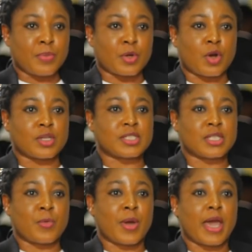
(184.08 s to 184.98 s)
because
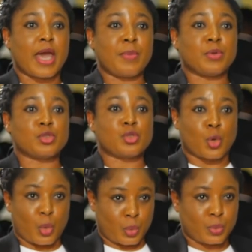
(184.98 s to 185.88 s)
they were able
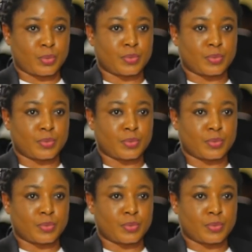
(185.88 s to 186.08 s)
to